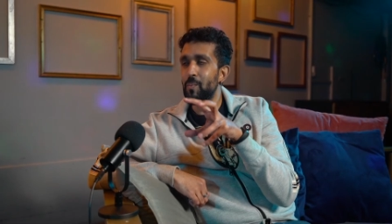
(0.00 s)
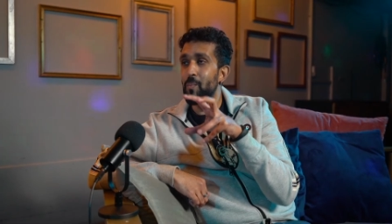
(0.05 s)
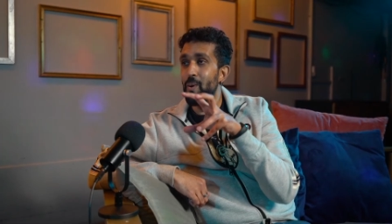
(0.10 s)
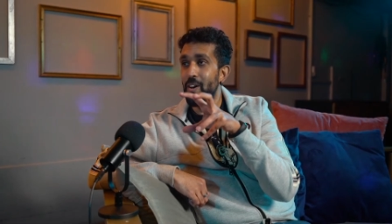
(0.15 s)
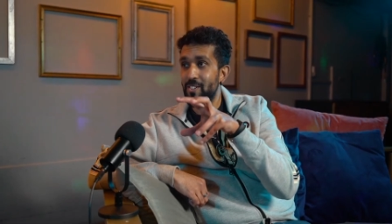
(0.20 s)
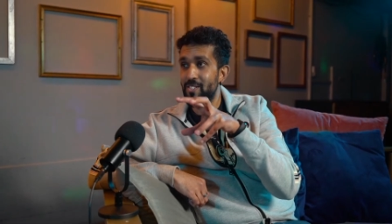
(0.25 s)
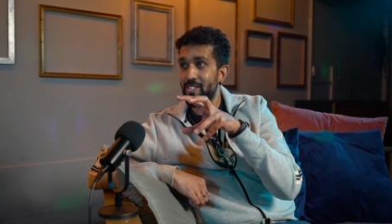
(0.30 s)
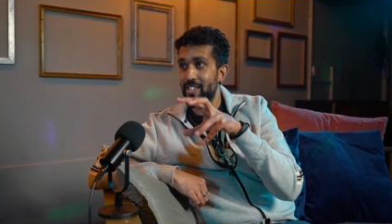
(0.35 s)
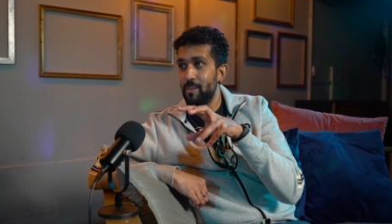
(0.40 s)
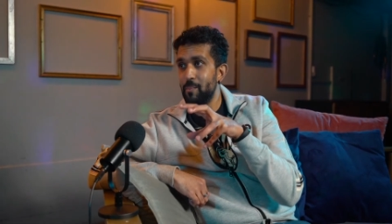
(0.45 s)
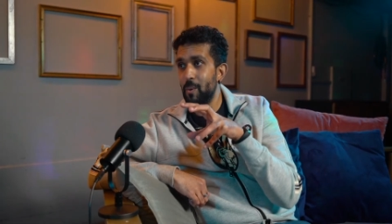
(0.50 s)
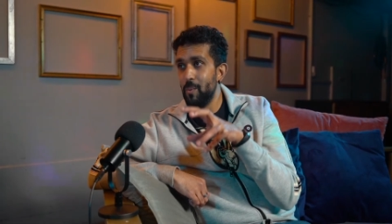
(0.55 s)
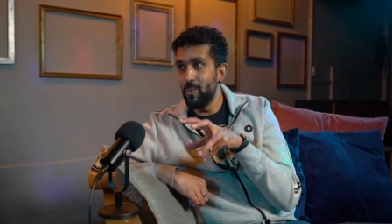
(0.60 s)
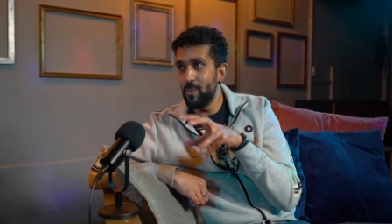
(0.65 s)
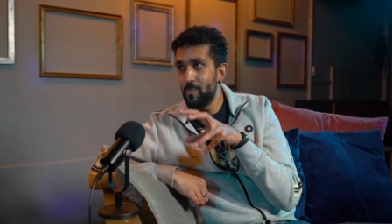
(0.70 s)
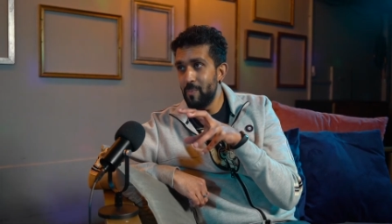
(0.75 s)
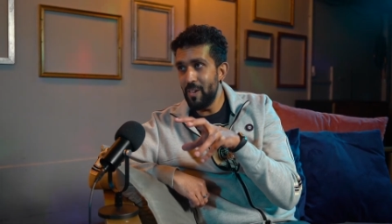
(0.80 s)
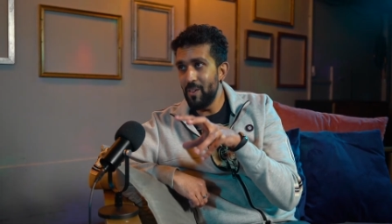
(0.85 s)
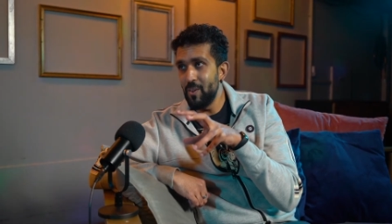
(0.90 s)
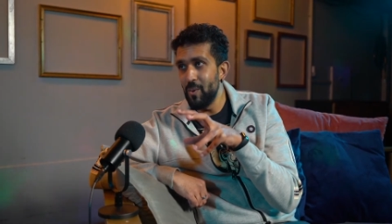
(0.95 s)
What, worst, yeah. What
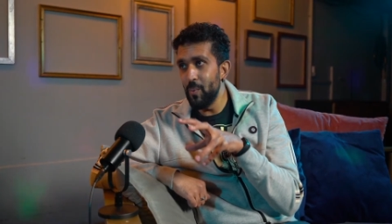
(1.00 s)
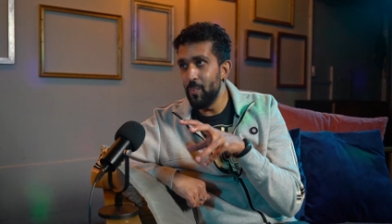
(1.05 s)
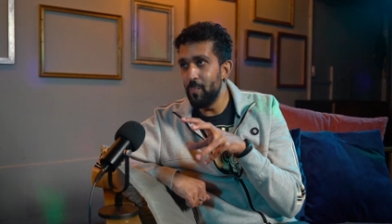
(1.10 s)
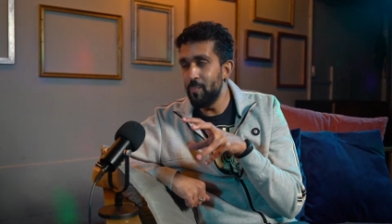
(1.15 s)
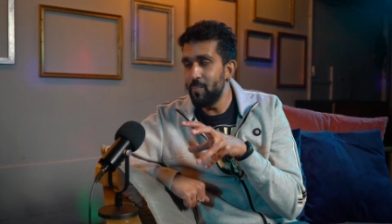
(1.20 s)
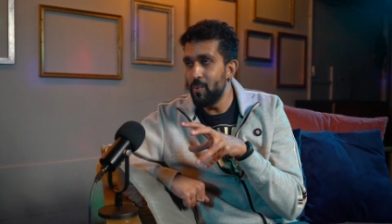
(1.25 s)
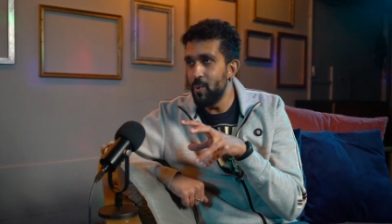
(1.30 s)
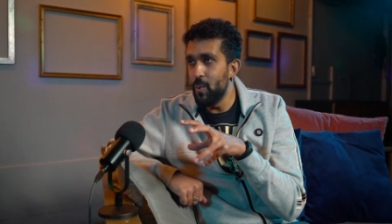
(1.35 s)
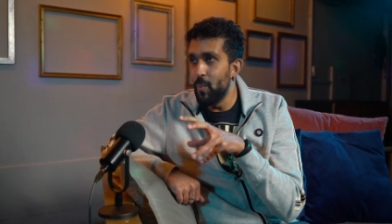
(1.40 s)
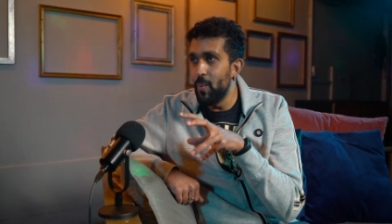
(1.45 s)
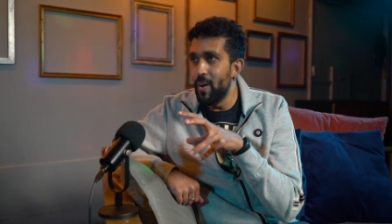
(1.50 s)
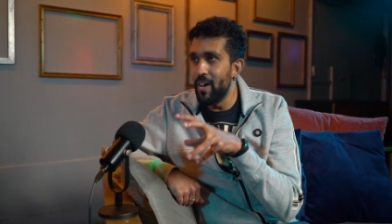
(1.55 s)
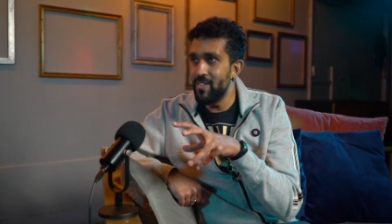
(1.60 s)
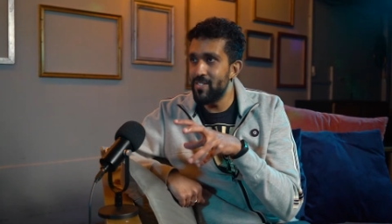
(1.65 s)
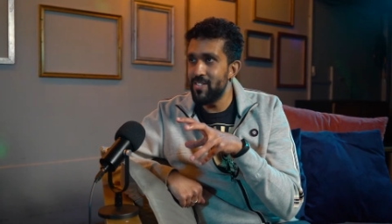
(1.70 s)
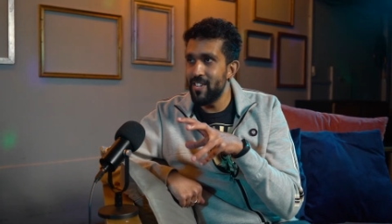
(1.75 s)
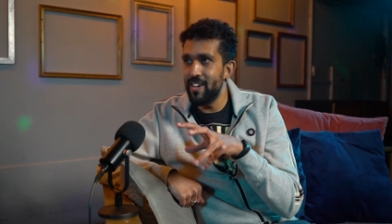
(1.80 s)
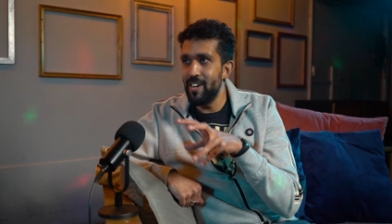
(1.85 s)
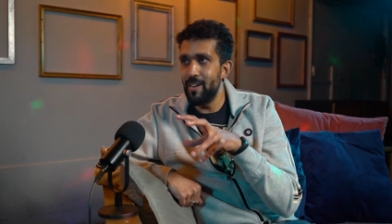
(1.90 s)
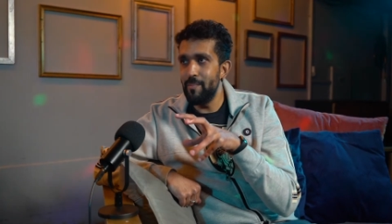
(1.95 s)
would be your your
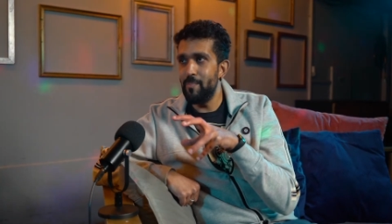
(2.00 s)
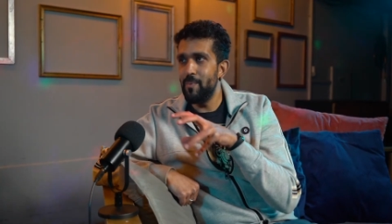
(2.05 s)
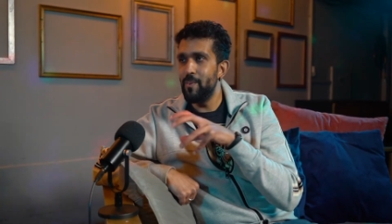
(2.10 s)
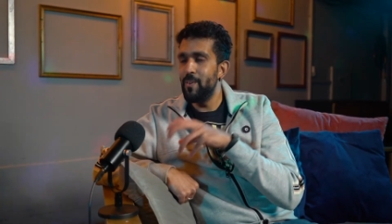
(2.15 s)
worst setup?